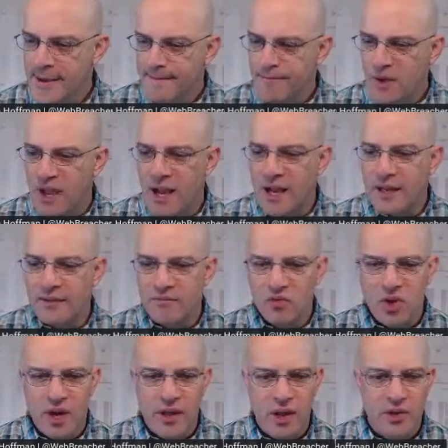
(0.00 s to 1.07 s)
Yeah,
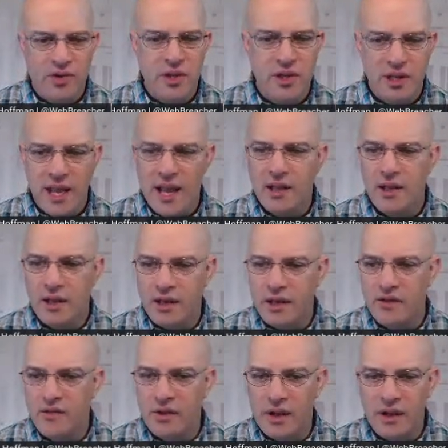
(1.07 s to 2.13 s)
try the OSINT Kenya
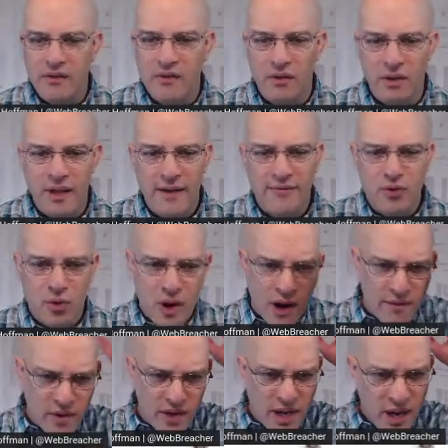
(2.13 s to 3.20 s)
is left
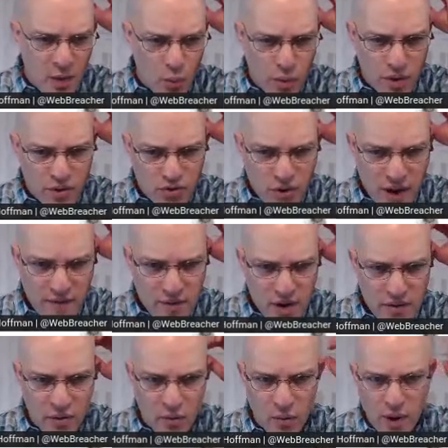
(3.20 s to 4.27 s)
driving. Yeah, and we're driving on
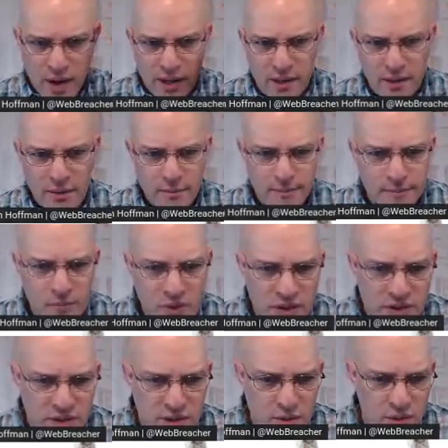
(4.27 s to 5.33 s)
the right. Let's
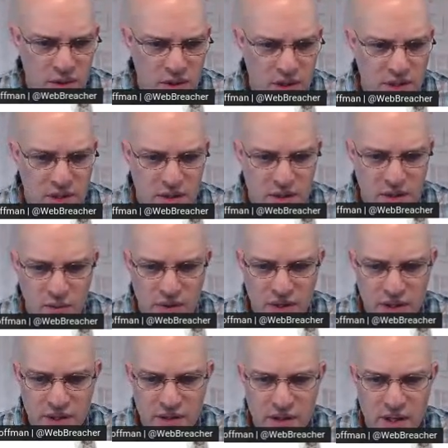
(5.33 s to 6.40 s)
see what
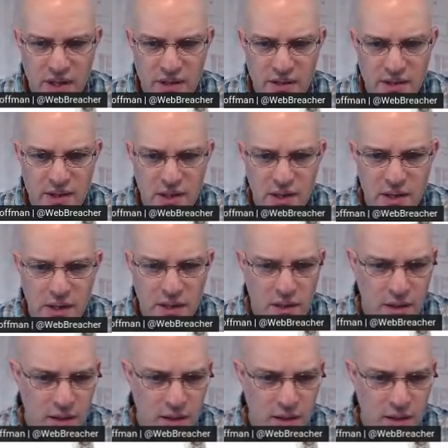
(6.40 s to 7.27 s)
these signs say.